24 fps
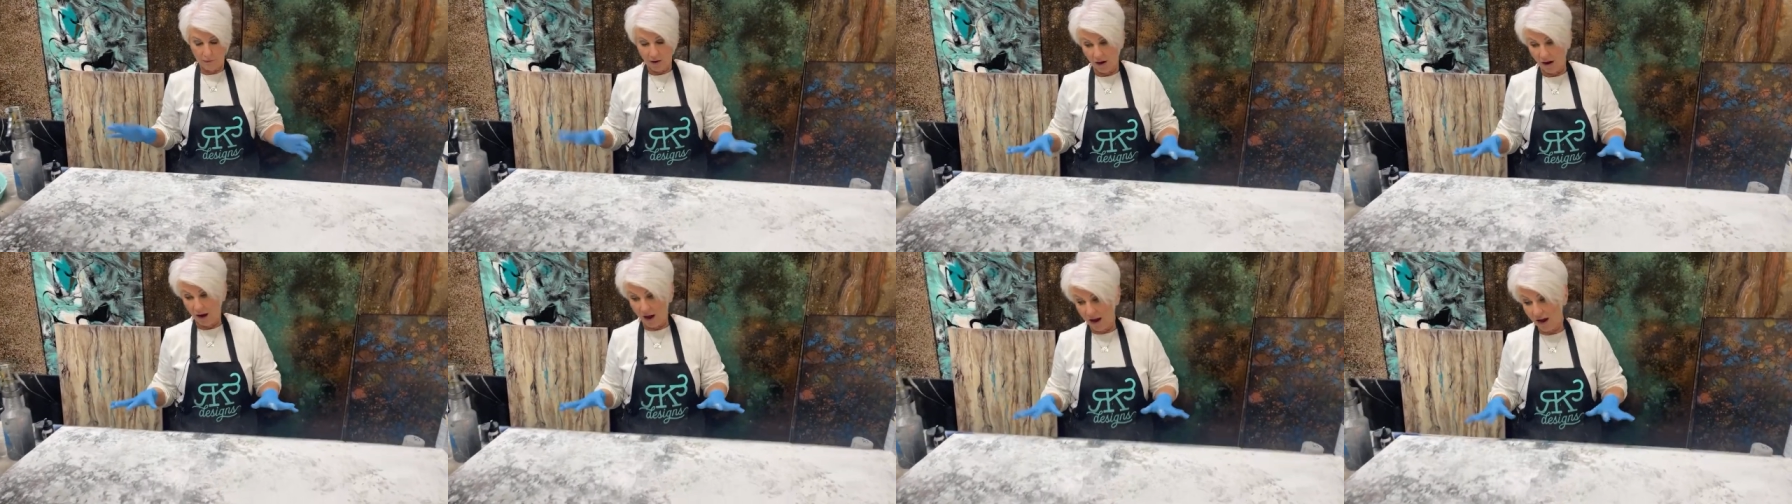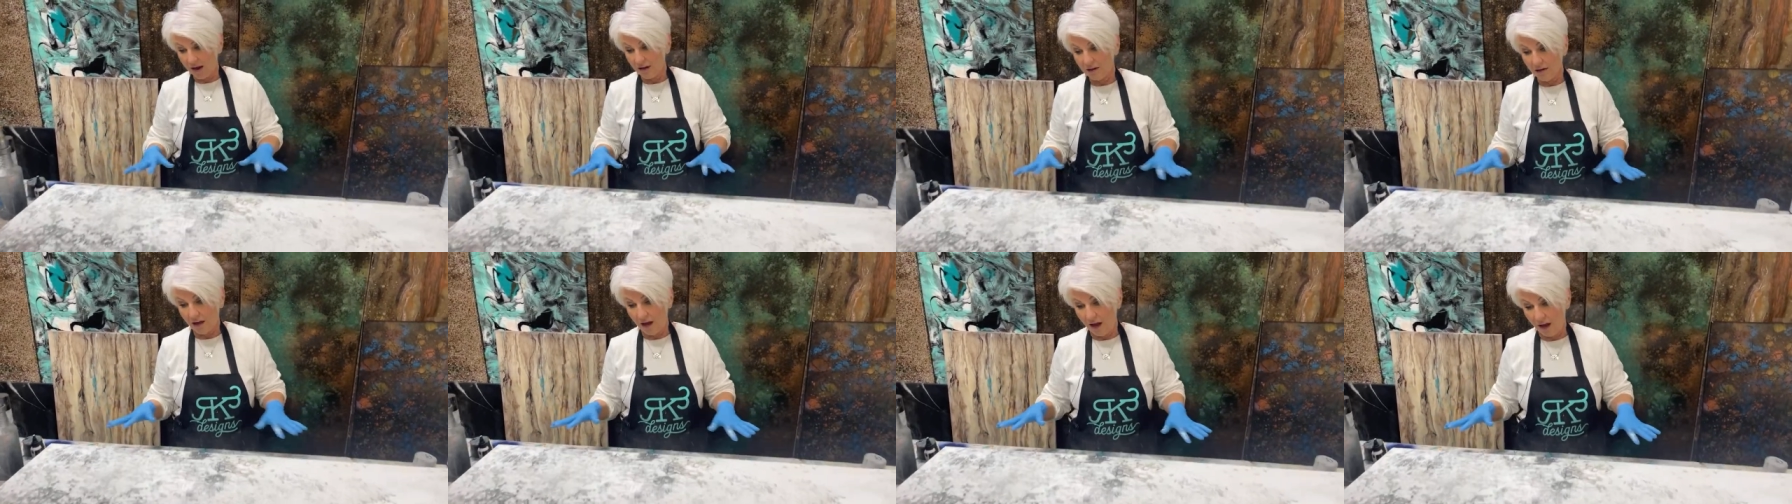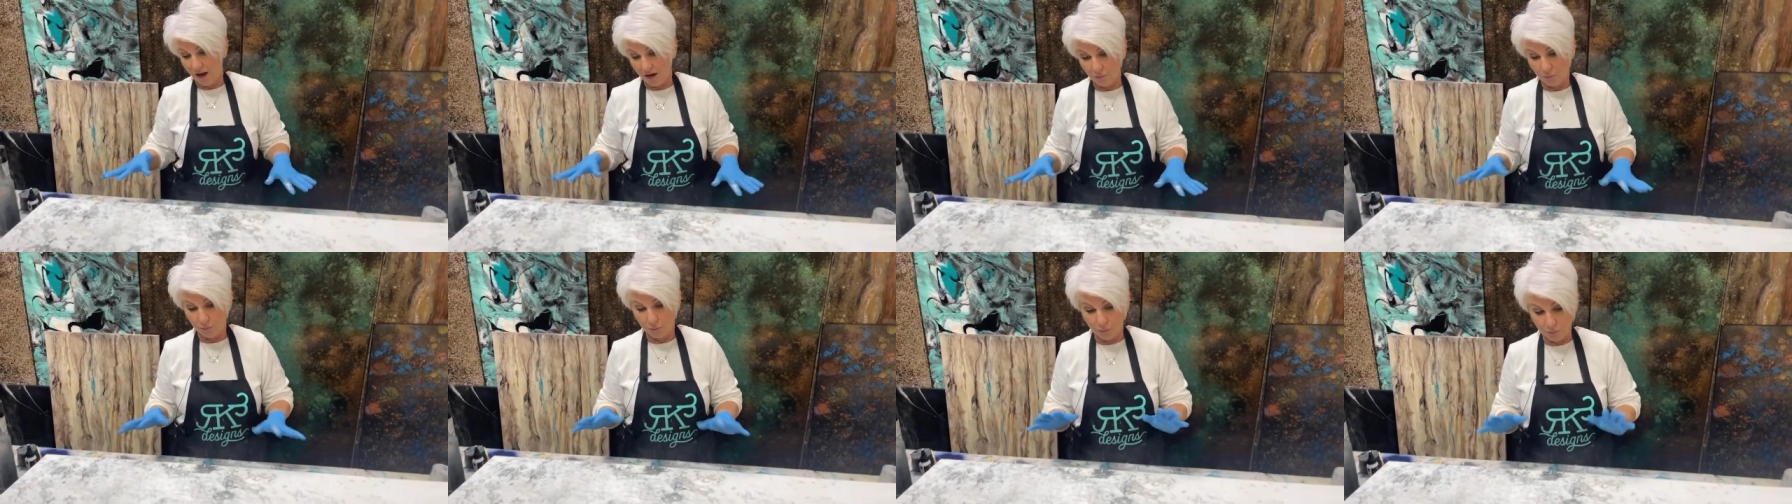I,
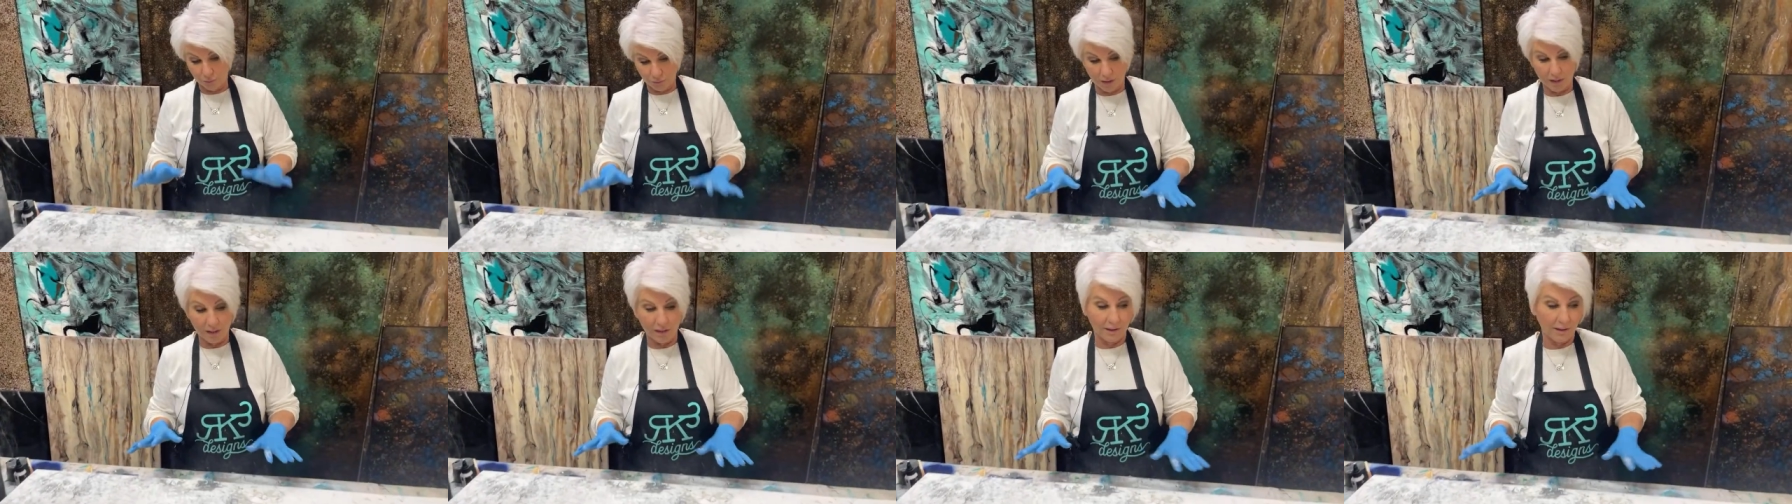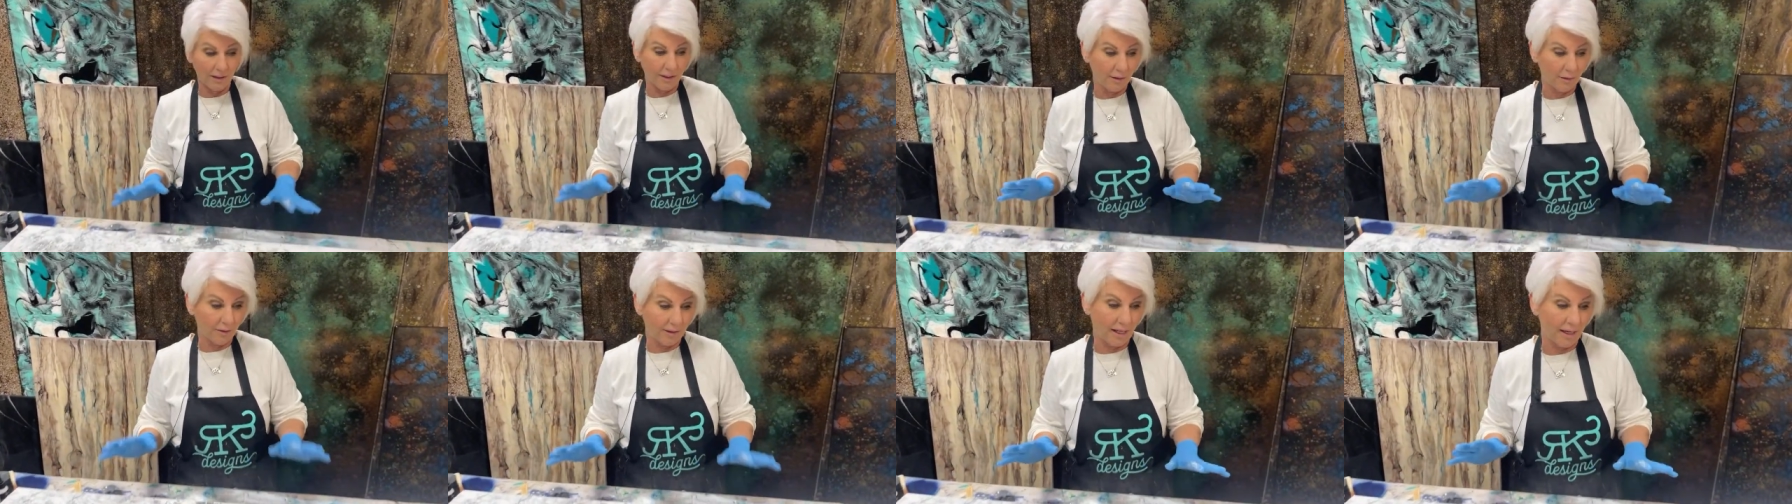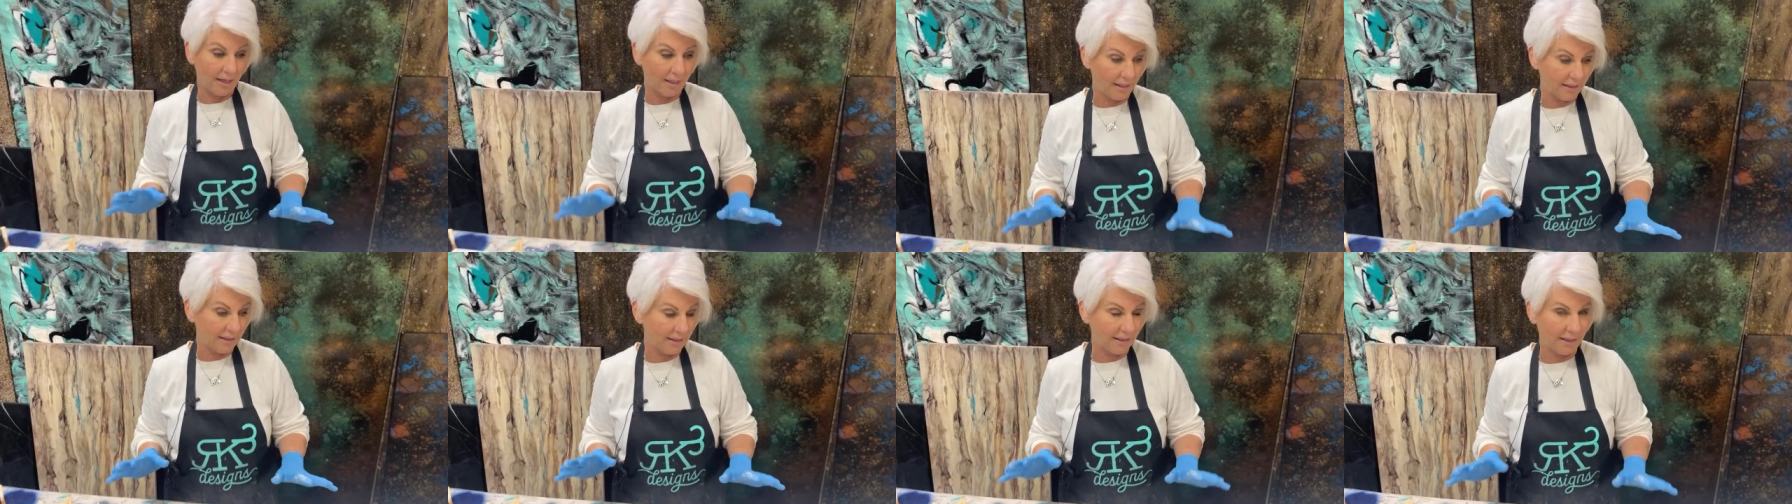I really, like
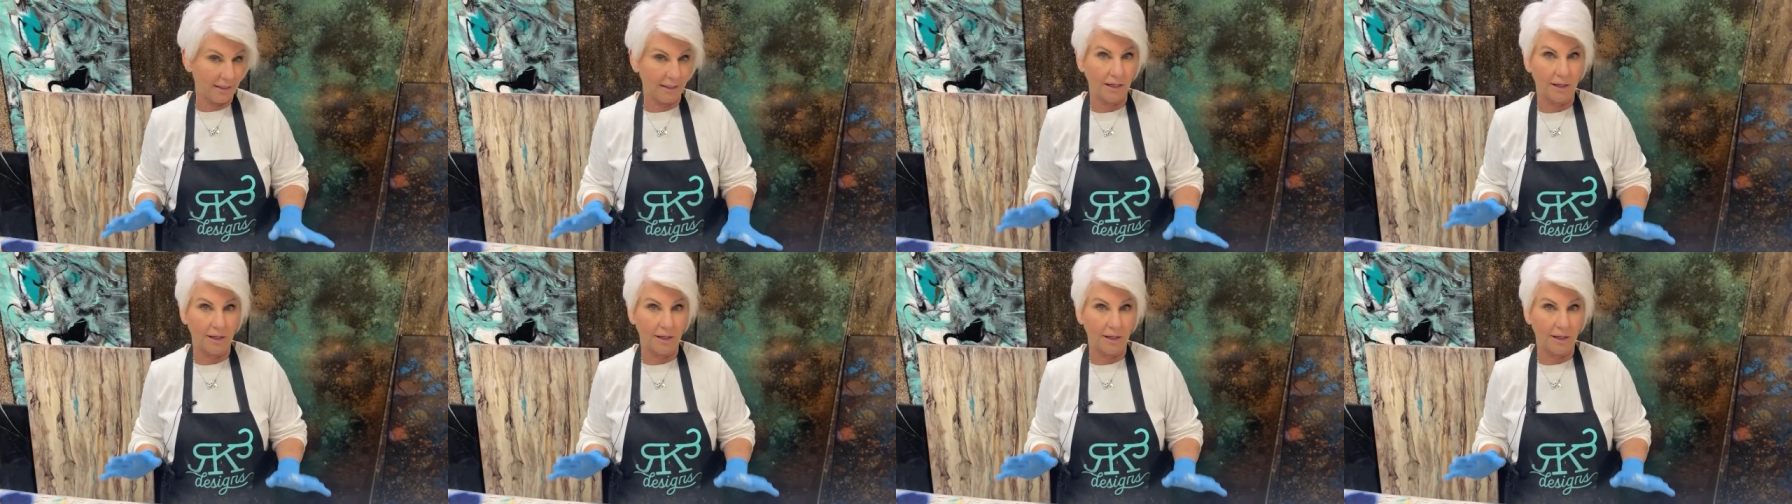I said,